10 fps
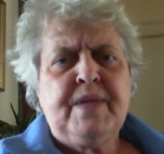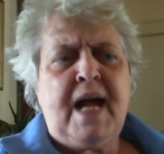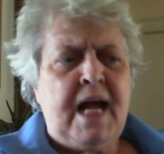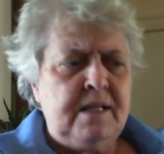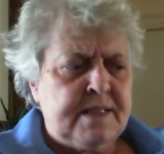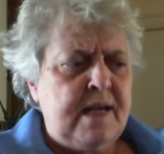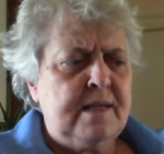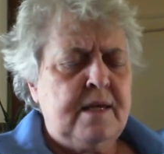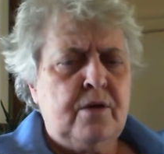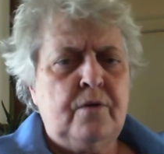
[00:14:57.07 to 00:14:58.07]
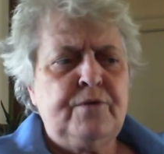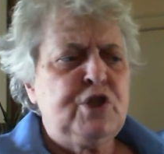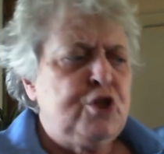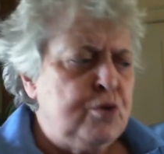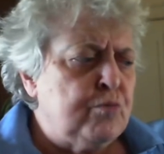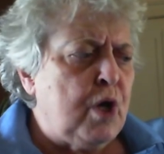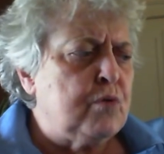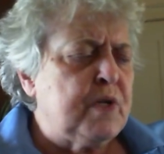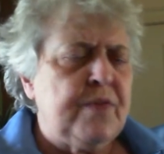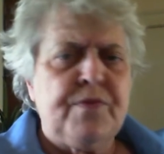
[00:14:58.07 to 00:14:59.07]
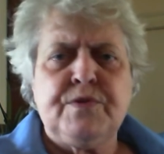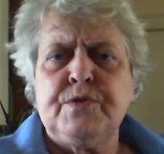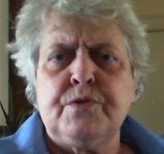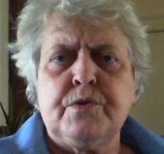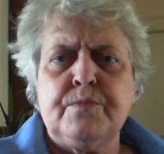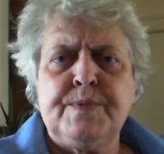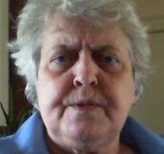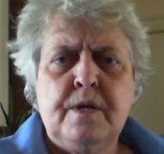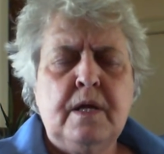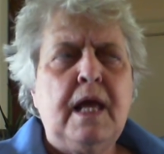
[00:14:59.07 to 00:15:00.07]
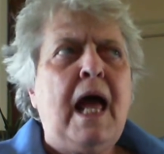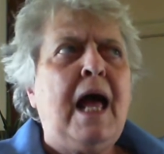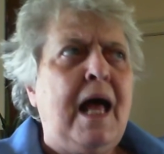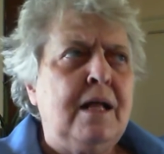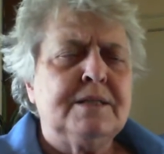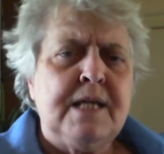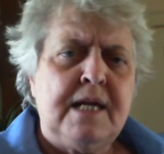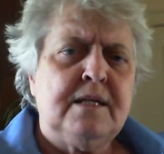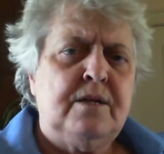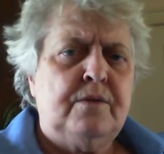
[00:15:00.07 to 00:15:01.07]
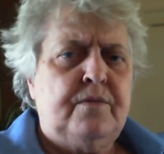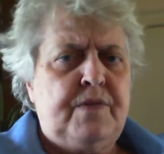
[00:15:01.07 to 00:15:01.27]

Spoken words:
I'll take care of it. You go get the Serbs. I'll take care of